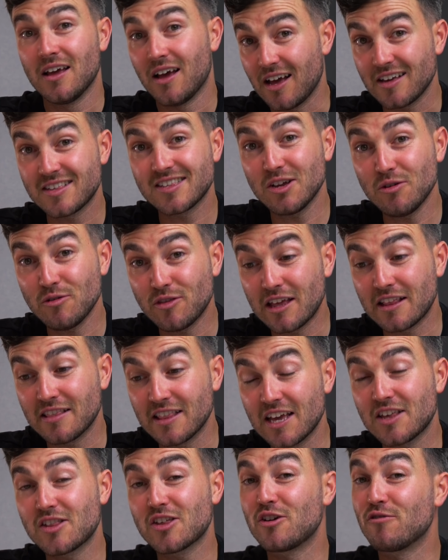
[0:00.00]
I still think
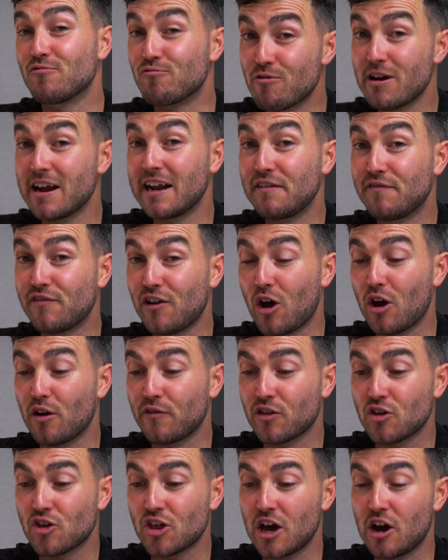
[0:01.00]
this could really fly off
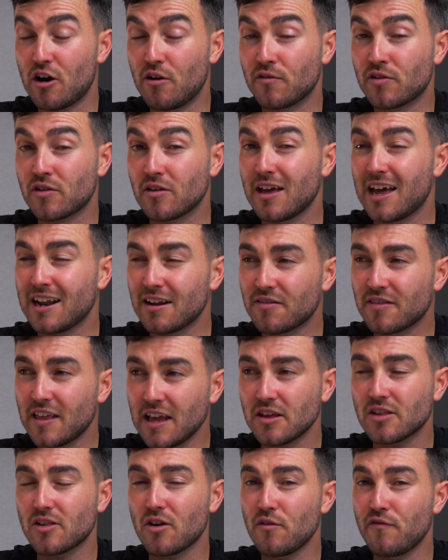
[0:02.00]
the shelves, and I
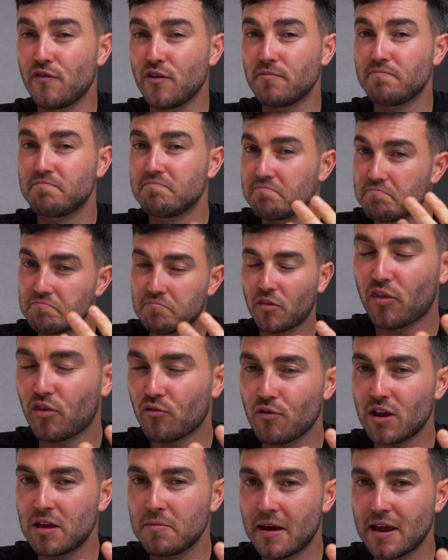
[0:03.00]
think so for
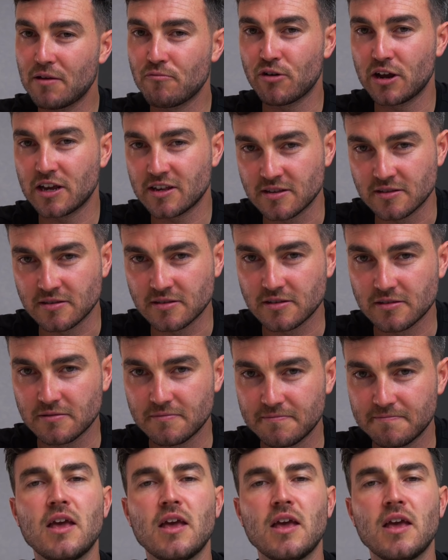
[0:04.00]
three main reasons.